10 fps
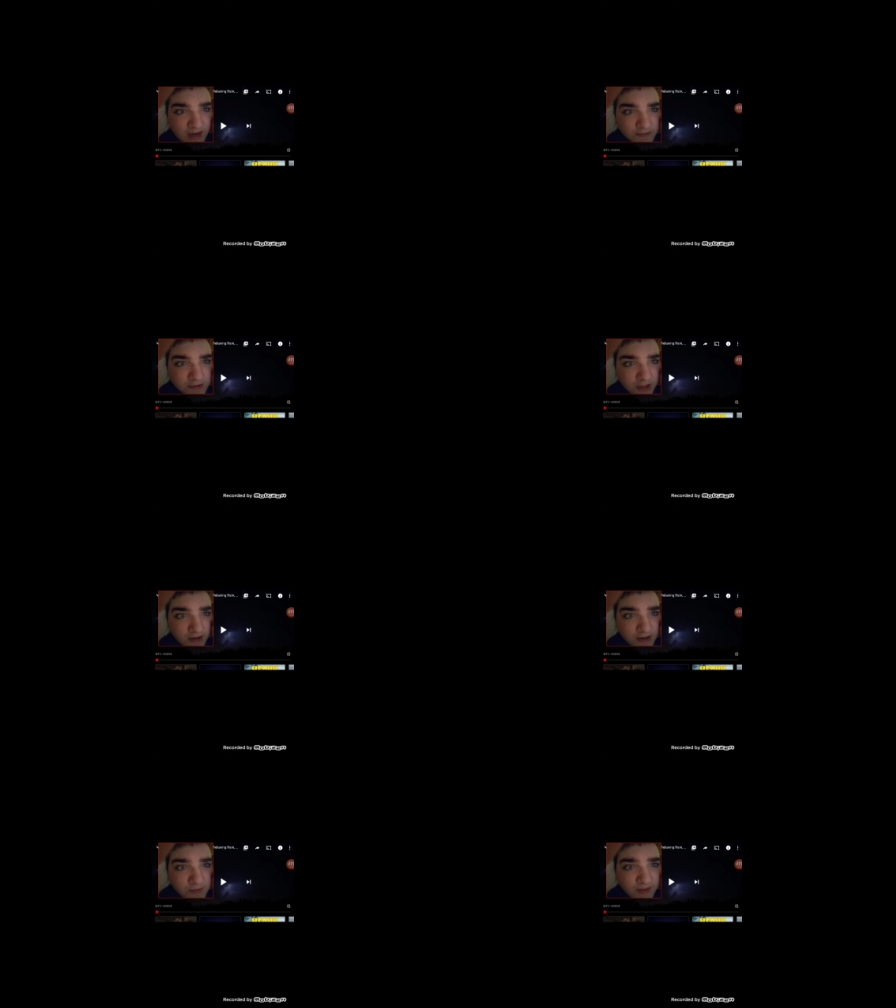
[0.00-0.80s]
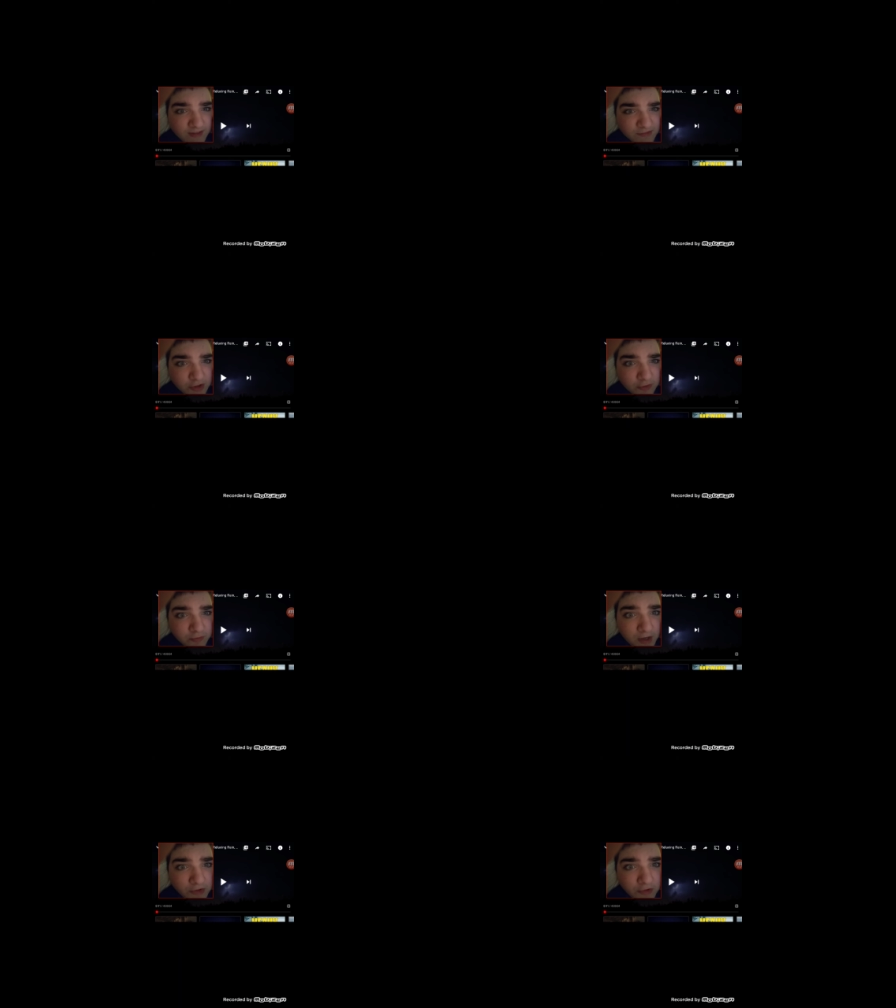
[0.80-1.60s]
I'm sorry, but I'm just
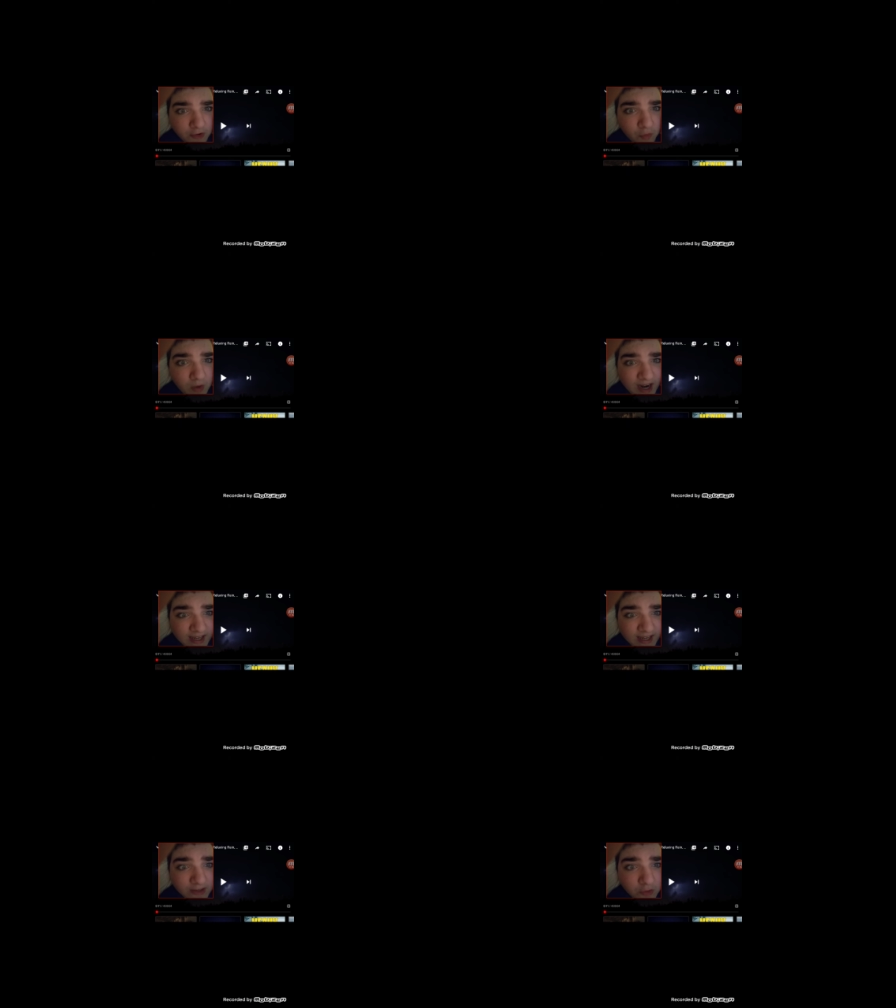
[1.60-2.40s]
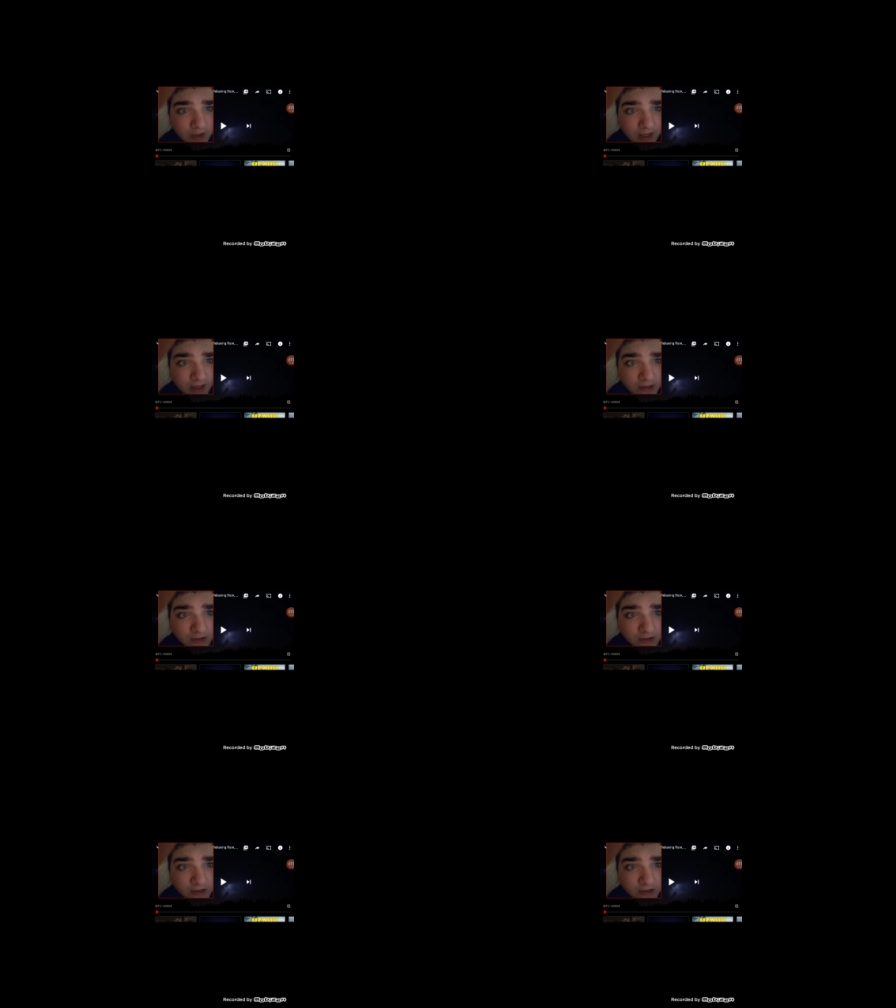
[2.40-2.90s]
wondering why, okay?